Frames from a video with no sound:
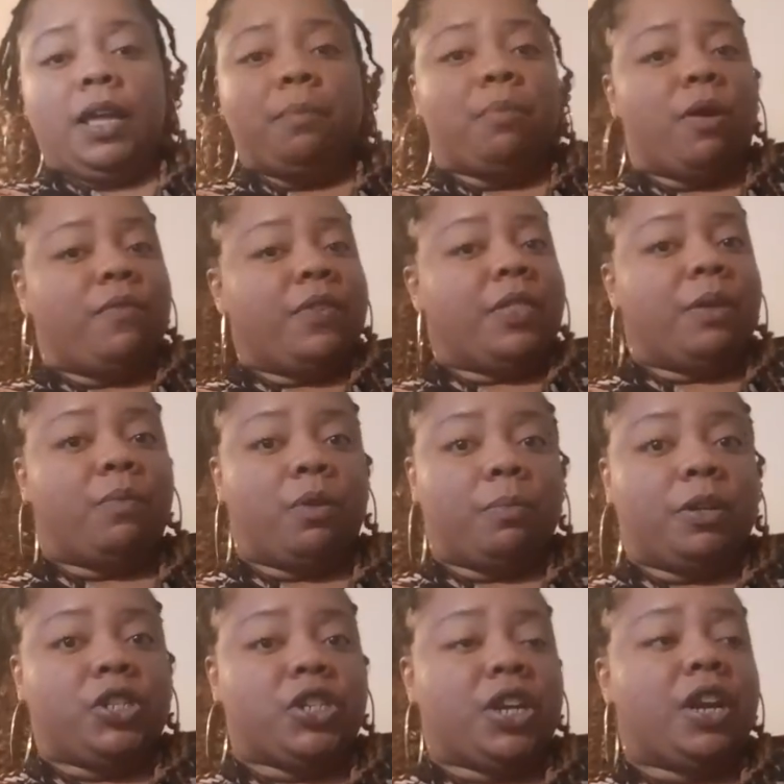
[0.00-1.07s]
Both of them were
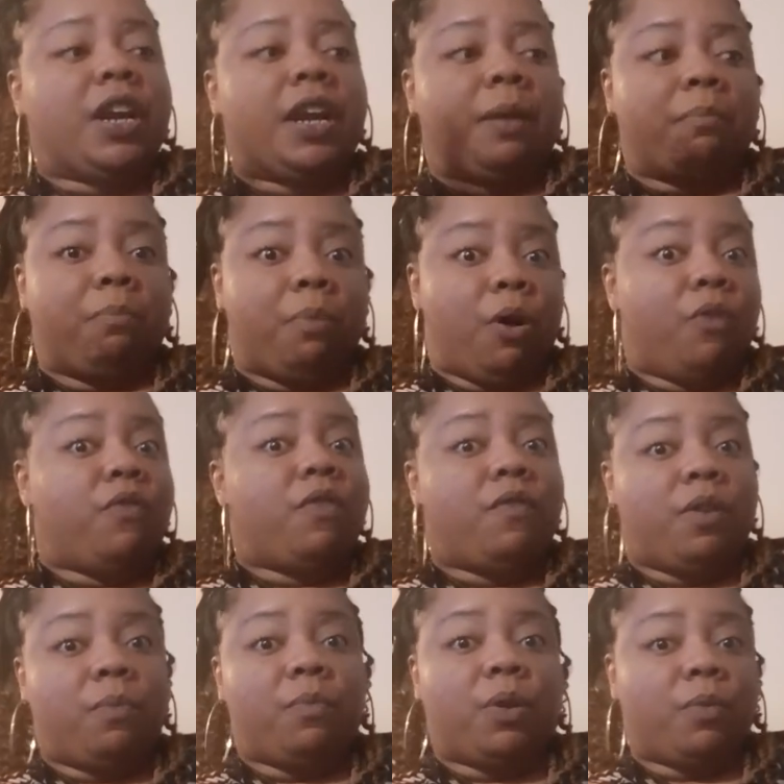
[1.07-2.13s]
mature and both of
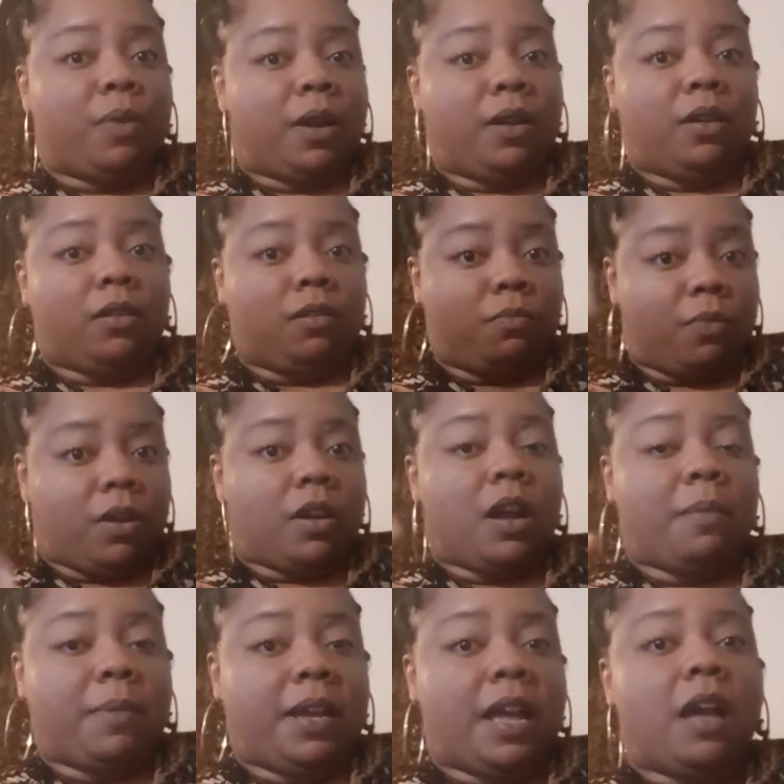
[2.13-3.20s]
them were
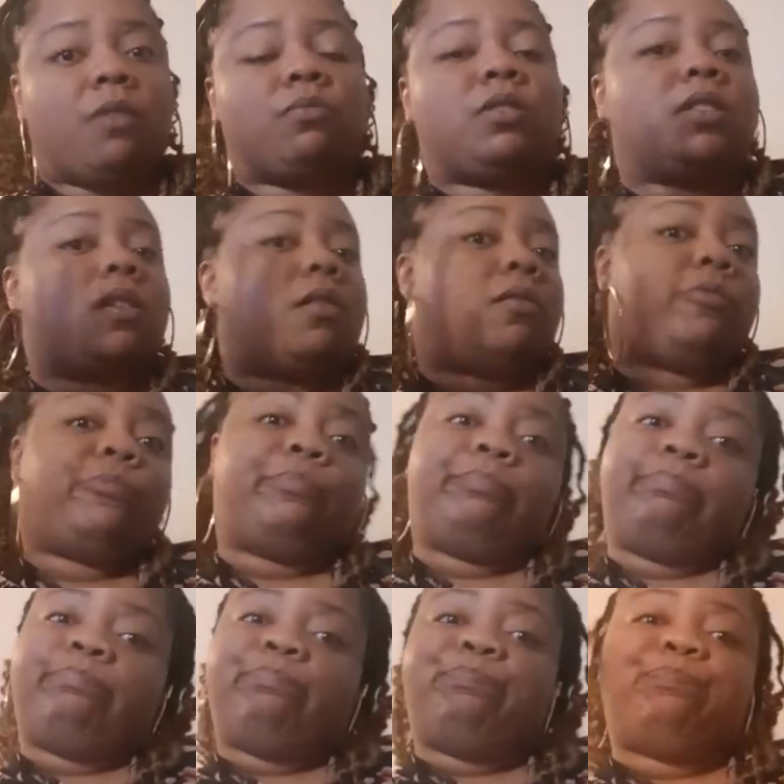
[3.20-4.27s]
coming out. So,
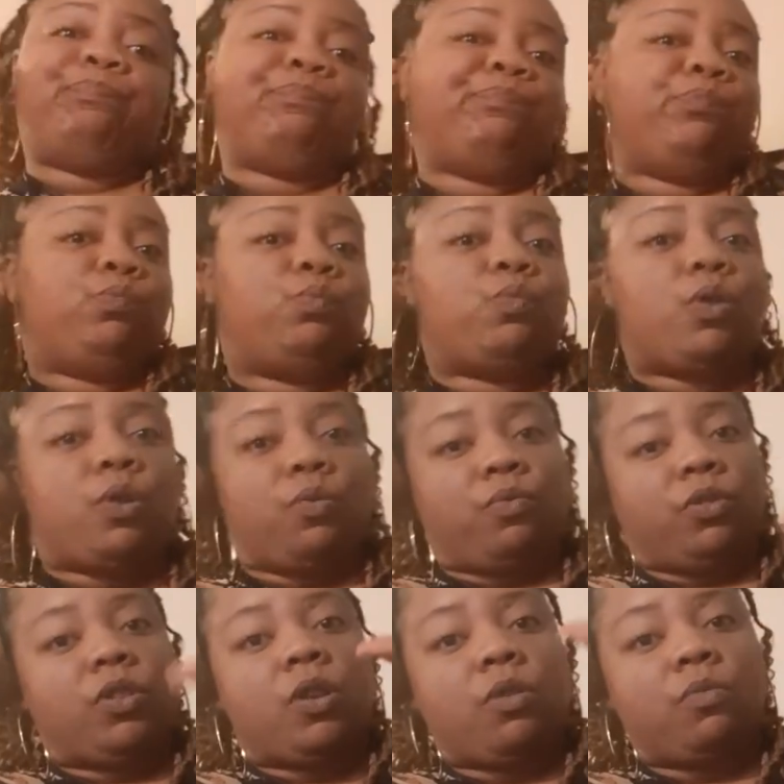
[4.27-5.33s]
well,
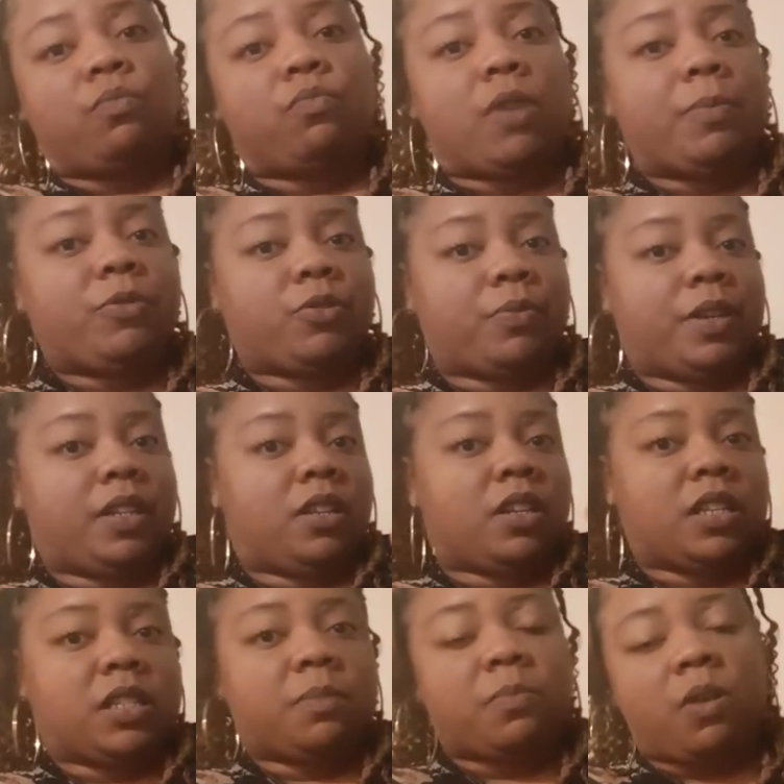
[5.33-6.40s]
rupturing,
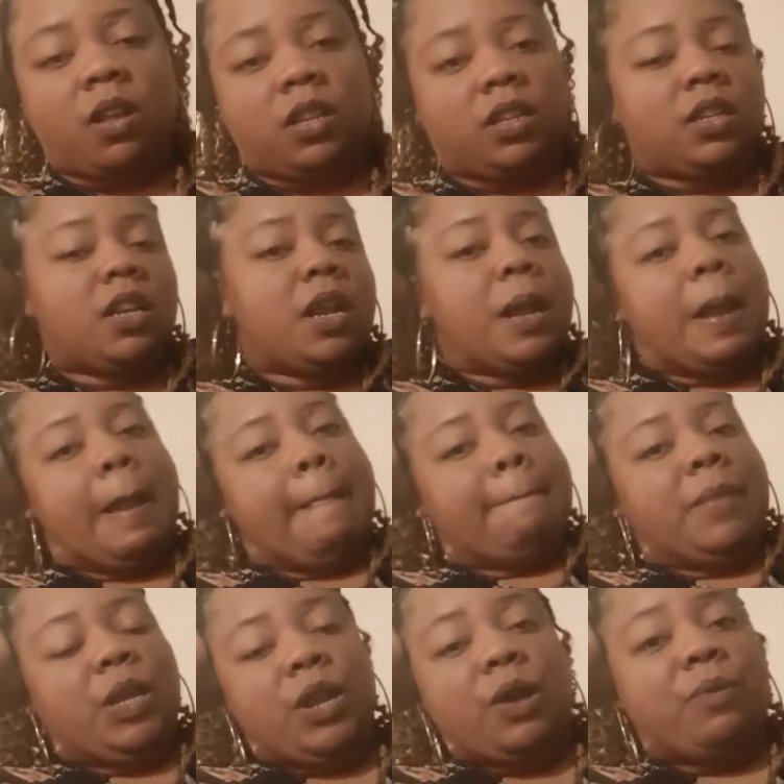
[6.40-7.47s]
looking smaller,
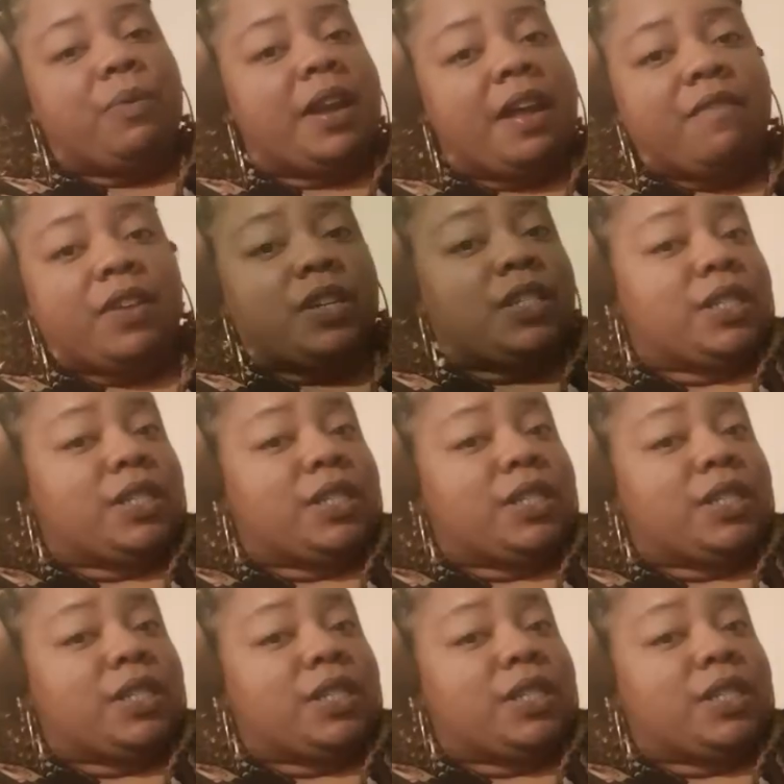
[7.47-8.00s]
whatever.